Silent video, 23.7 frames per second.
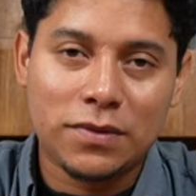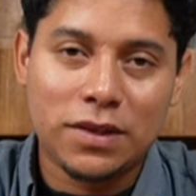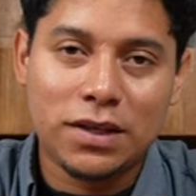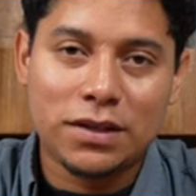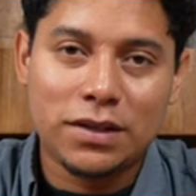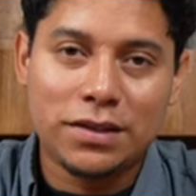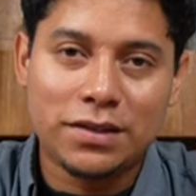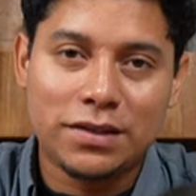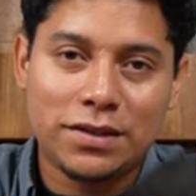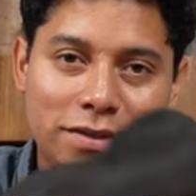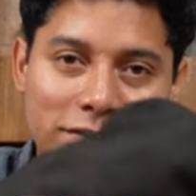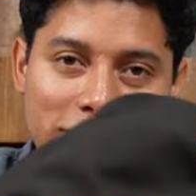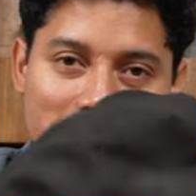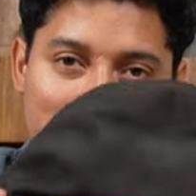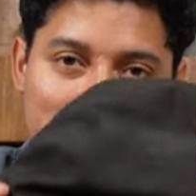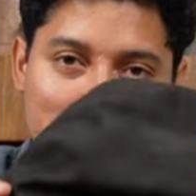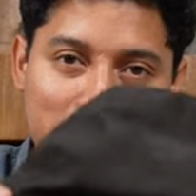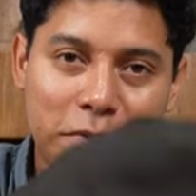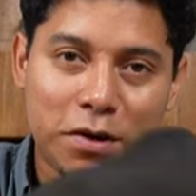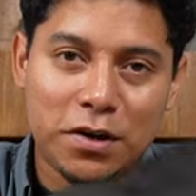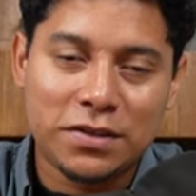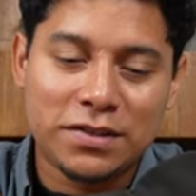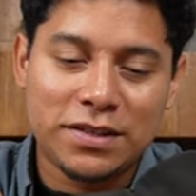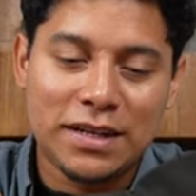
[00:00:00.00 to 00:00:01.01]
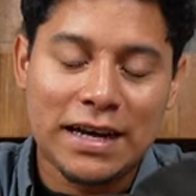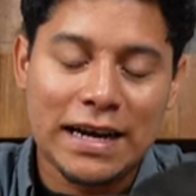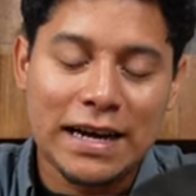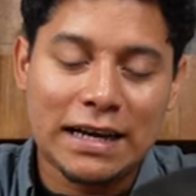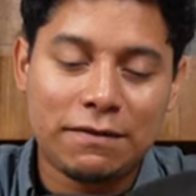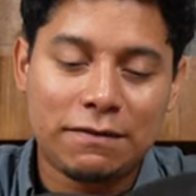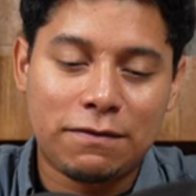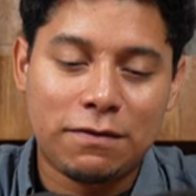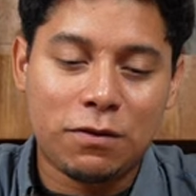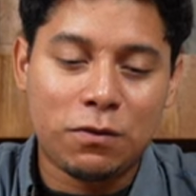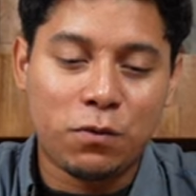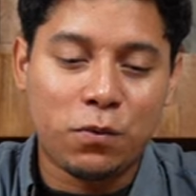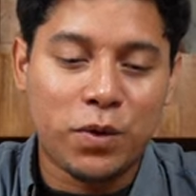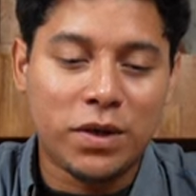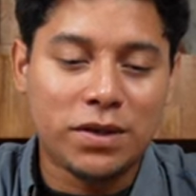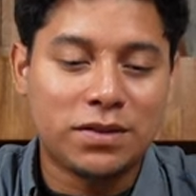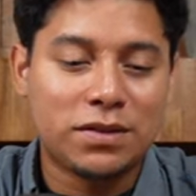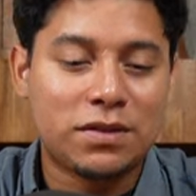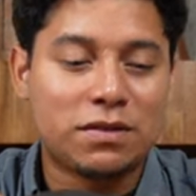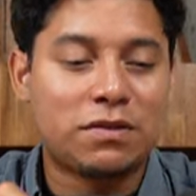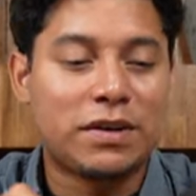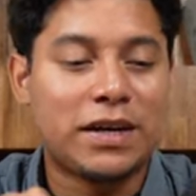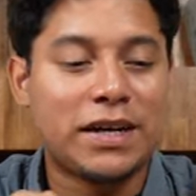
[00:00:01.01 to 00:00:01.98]
This is the Bursa hat from
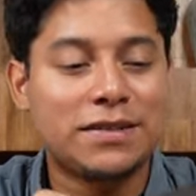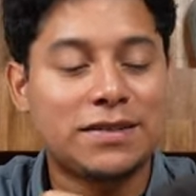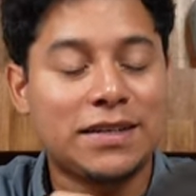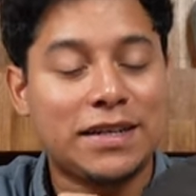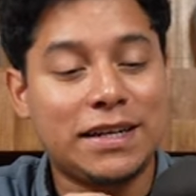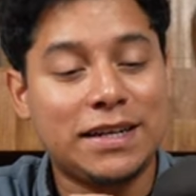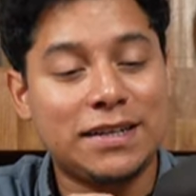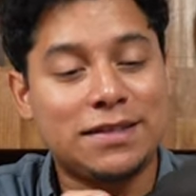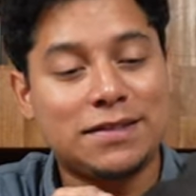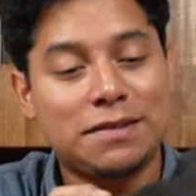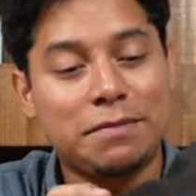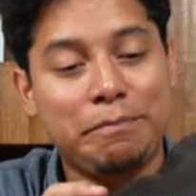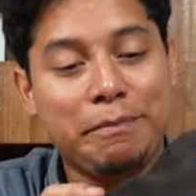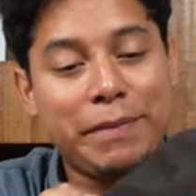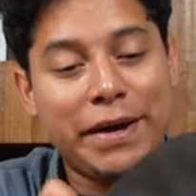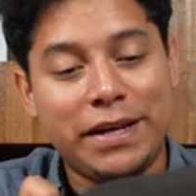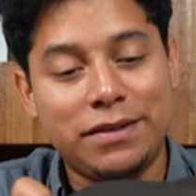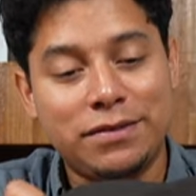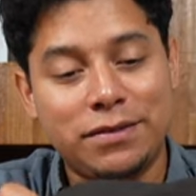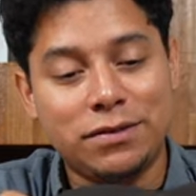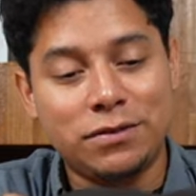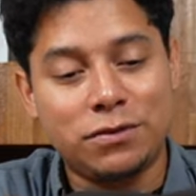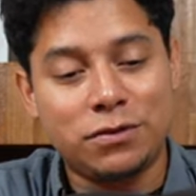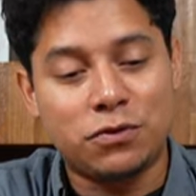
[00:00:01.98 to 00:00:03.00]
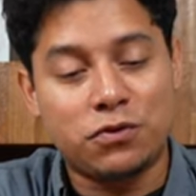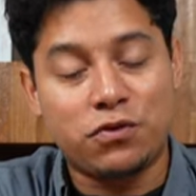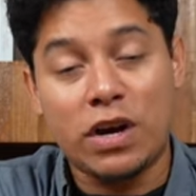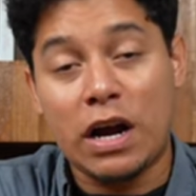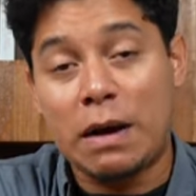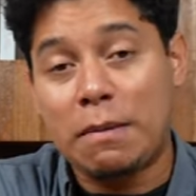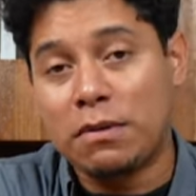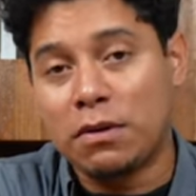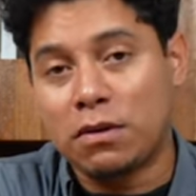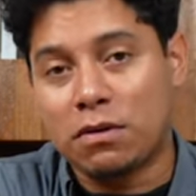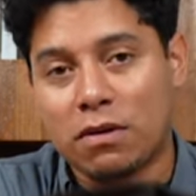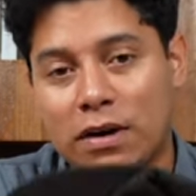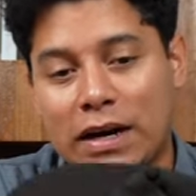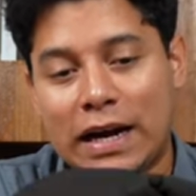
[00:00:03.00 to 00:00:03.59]
Western Rise, and it's amazing to travel or